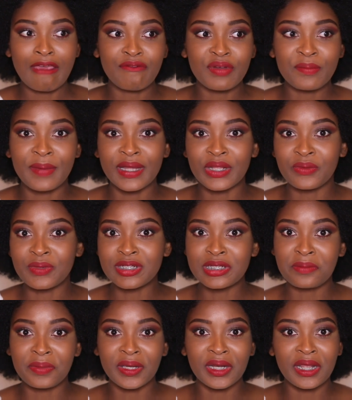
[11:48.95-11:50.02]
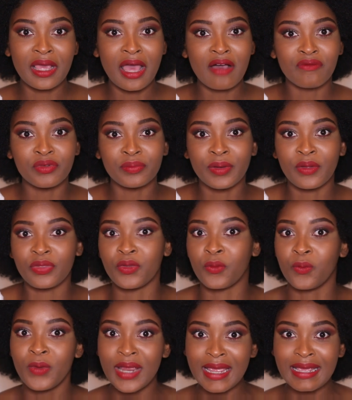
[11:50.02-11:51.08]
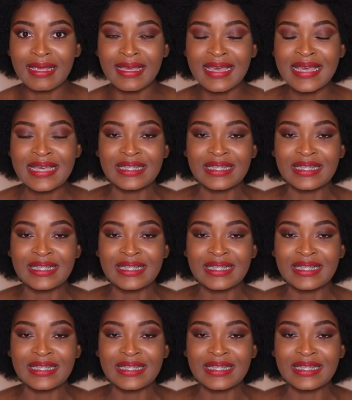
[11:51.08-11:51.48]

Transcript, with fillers: everybody would typically have about the wig.